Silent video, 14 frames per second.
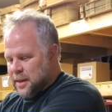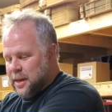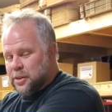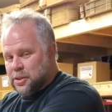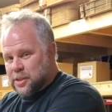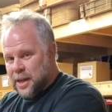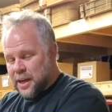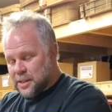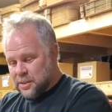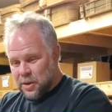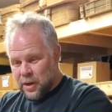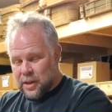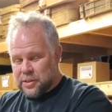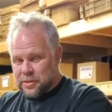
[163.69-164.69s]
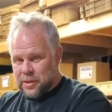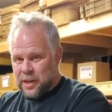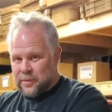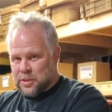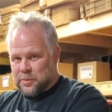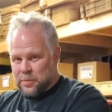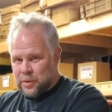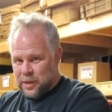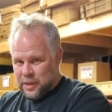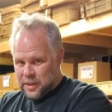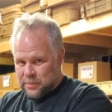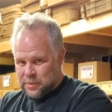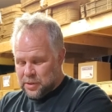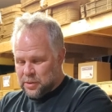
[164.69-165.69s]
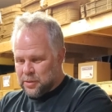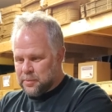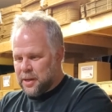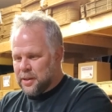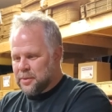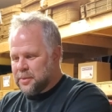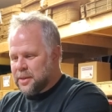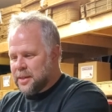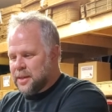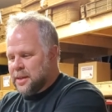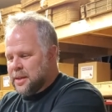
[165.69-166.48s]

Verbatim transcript: air shocks also have a spring in them too, by the way.